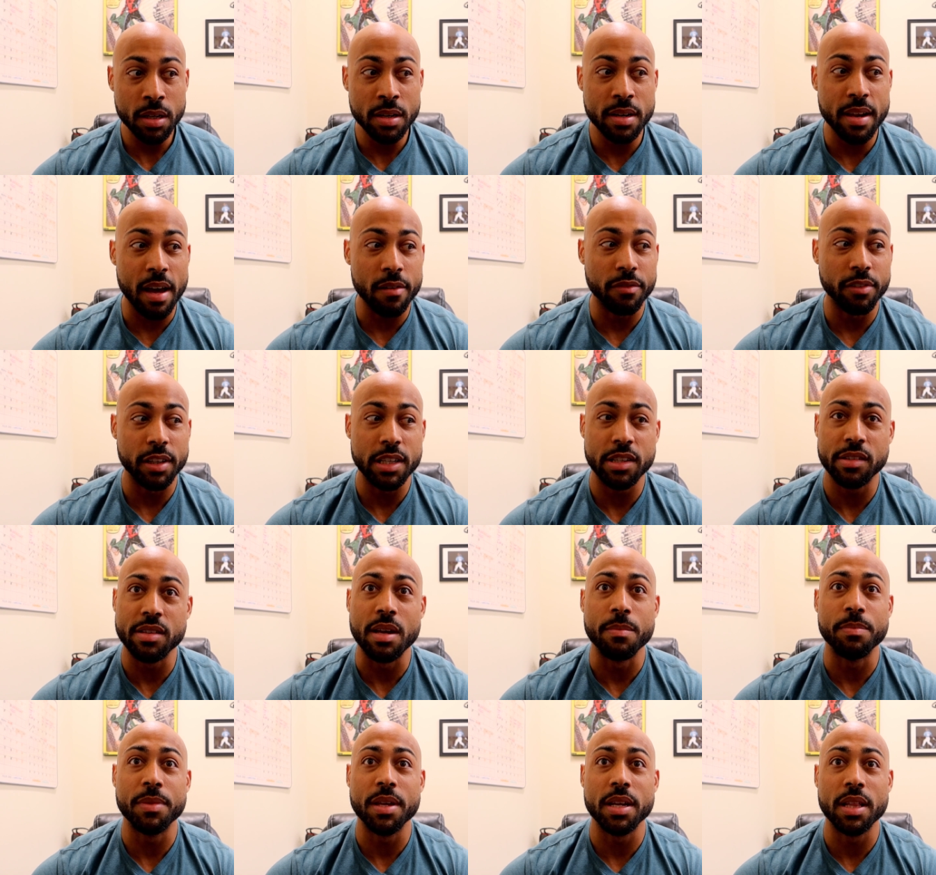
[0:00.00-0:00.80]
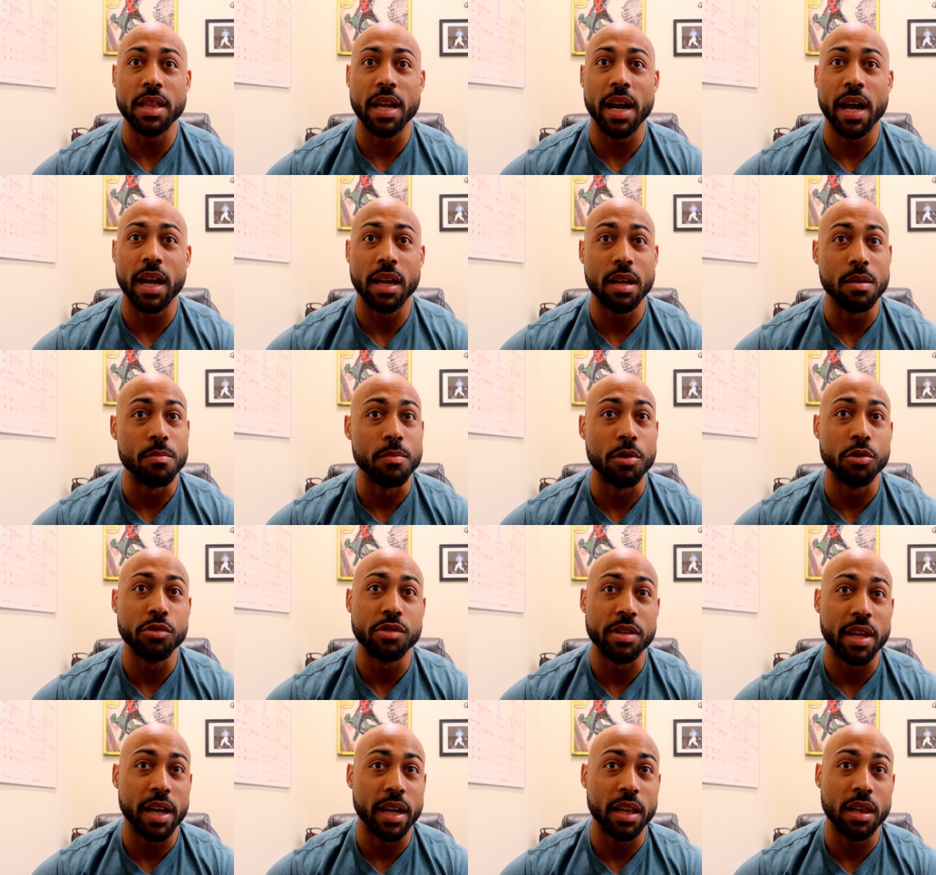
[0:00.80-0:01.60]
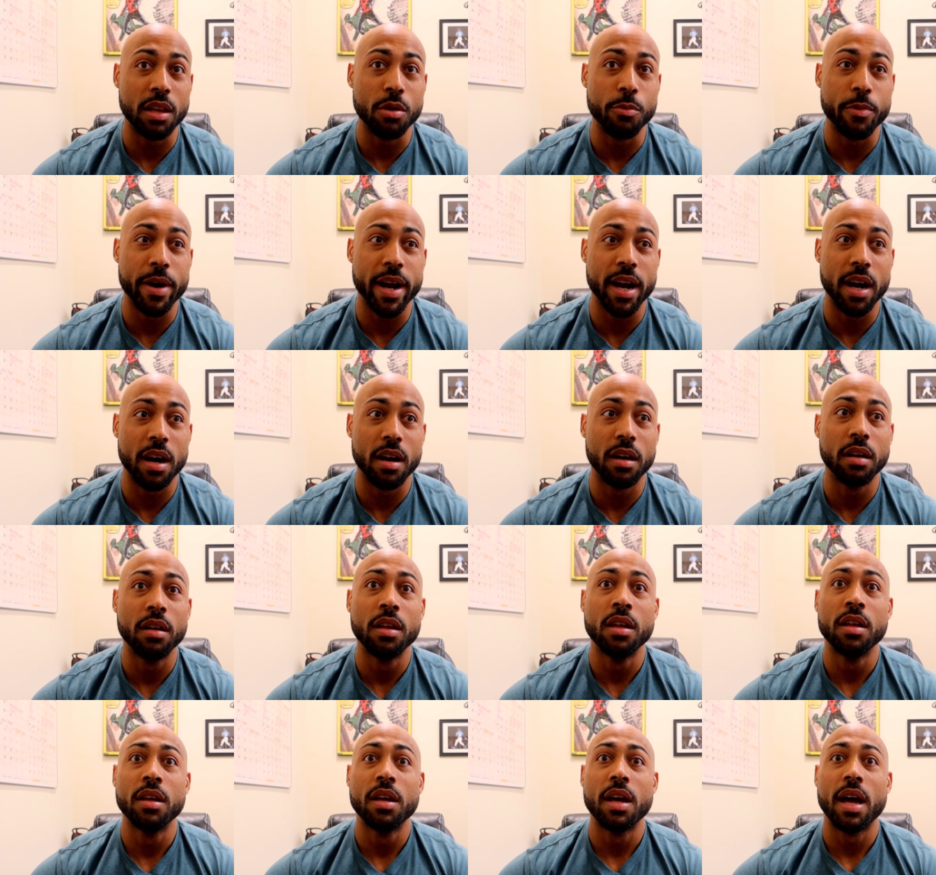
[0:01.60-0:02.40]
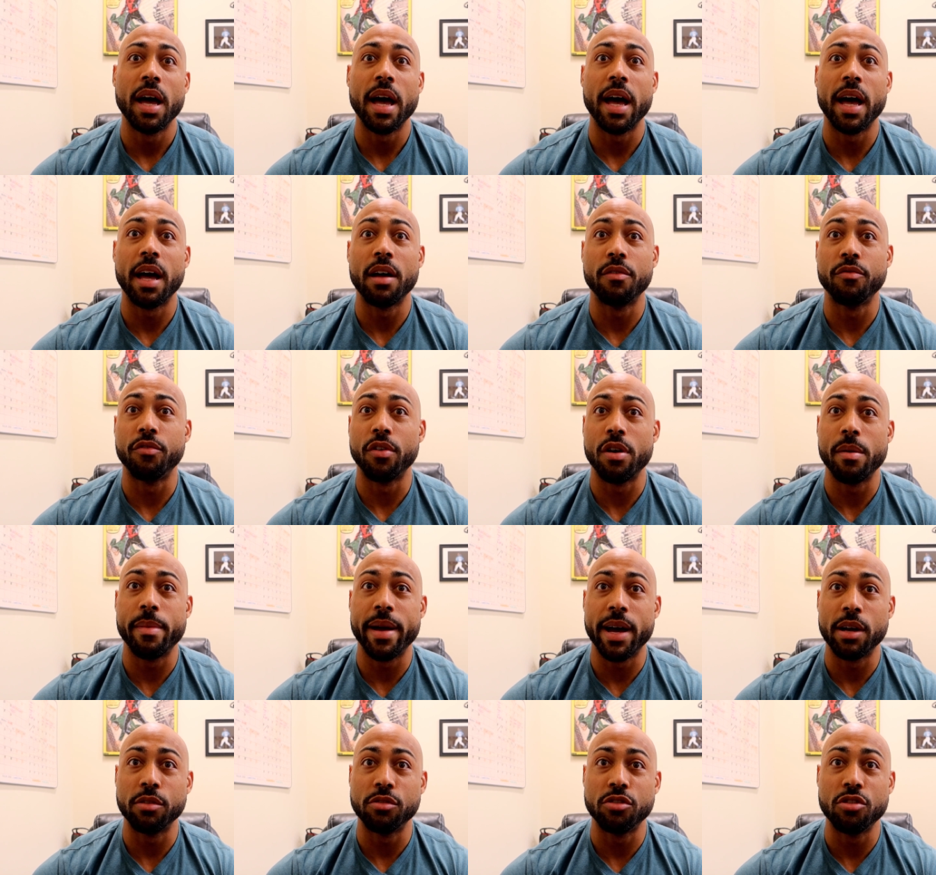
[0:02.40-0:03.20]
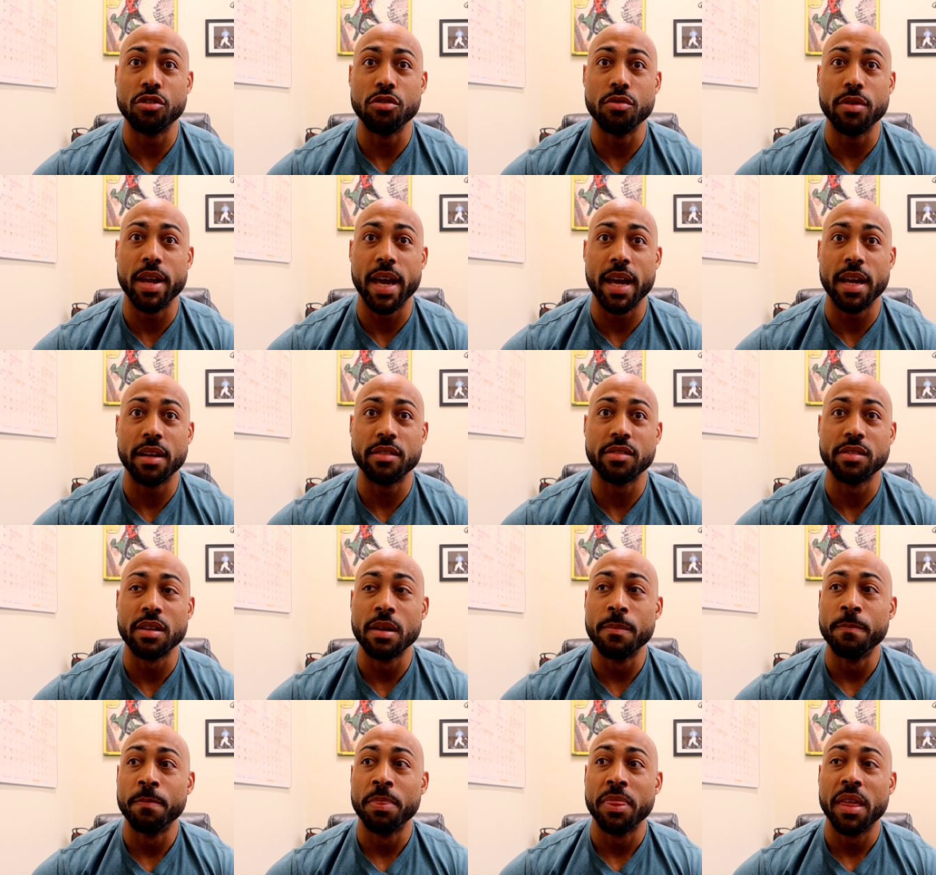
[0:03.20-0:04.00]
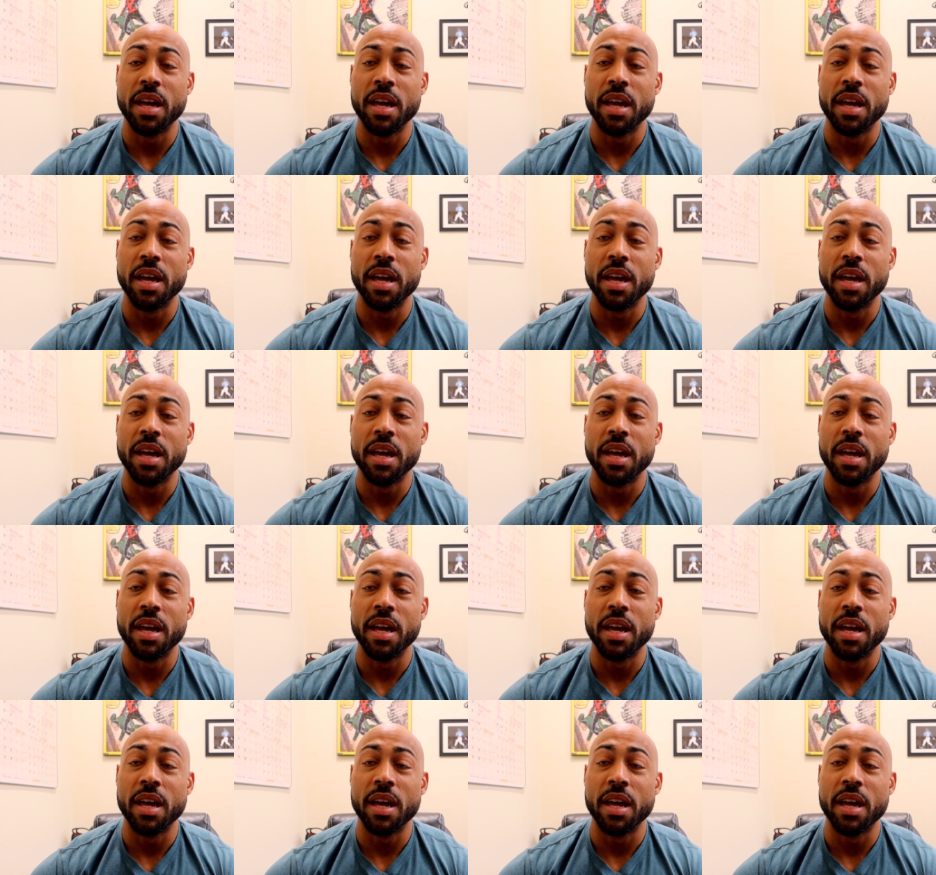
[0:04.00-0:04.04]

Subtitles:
Definitely something that I could most likely wear for about 2 days.